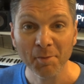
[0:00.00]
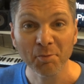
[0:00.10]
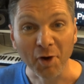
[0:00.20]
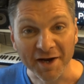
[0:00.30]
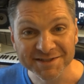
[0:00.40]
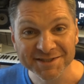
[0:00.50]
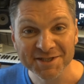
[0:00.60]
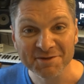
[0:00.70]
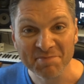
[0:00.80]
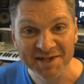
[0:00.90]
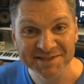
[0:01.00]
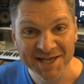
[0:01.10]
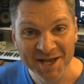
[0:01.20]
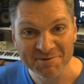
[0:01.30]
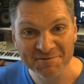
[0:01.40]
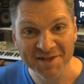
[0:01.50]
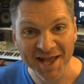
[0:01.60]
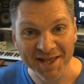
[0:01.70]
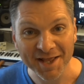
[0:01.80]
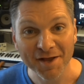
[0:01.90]
Practice at the best time of
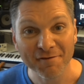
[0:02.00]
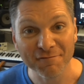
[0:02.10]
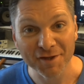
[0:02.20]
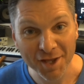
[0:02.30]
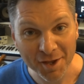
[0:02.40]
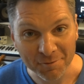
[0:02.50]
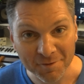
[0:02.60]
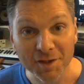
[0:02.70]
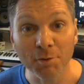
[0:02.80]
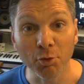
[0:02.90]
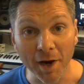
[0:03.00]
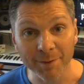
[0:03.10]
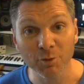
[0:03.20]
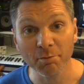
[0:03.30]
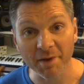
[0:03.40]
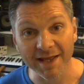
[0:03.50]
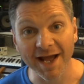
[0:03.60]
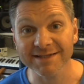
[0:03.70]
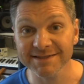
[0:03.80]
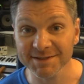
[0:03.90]
day for you. Your brain will be
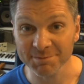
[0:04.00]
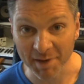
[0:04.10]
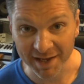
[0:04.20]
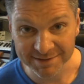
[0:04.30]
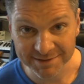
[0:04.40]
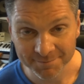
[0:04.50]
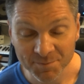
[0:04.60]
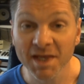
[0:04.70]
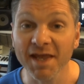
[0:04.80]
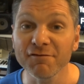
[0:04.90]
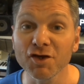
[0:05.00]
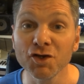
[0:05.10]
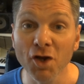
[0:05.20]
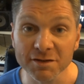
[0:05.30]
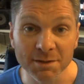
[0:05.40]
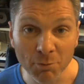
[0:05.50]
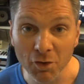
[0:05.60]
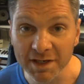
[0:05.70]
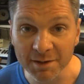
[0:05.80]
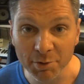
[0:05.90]
at its best. If you're not a
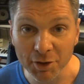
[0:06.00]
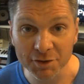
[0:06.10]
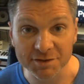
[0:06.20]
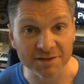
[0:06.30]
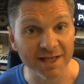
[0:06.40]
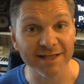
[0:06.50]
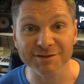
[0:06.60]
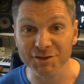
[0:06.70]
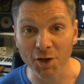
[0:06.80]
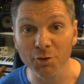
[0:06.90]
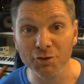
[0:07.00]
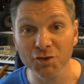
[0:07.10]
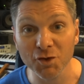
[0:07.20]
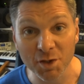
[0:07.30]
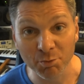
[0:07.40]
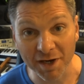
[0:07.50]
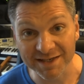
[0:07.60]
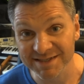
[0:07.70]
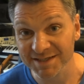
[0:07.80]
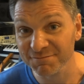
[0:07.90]
morning person, it's no good doing your
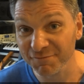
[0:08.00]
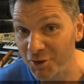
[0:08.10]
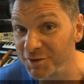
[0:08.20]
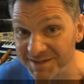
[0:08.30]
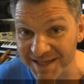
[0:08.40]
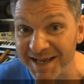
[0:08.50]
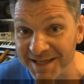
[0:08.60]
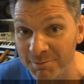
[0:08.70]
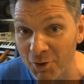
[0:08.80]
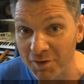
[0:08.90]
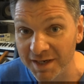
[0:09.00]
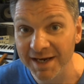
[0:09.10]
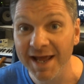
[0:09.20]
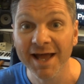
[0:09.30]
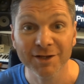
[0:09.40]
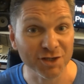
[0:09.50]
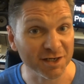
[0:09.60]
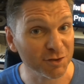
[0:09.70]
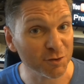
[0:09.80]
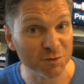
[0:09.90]
practice first thing in the morning, trying
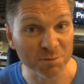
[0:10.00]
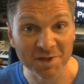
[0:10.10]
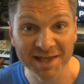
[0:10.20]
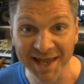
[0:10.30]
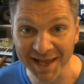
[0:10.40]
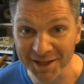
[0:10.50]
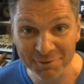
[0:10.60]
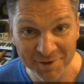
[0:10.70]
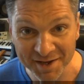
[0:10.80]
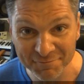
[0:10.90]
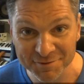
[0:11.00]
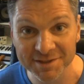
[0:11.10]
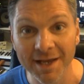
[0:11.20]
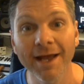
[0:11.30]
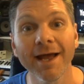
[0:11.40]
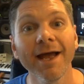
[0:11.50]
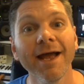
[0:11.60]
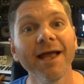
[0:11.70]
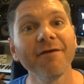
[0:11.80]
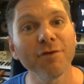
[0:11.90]
to do some killer riffs
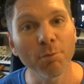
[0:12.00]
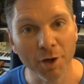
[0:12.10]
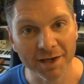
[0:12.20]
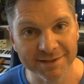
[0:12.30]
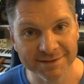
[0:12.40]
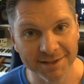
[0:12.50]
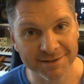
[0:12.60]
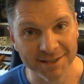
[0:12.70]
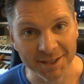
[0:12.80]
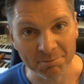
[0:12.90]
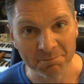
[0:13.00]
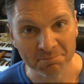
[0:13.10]
if your brain is still asleep.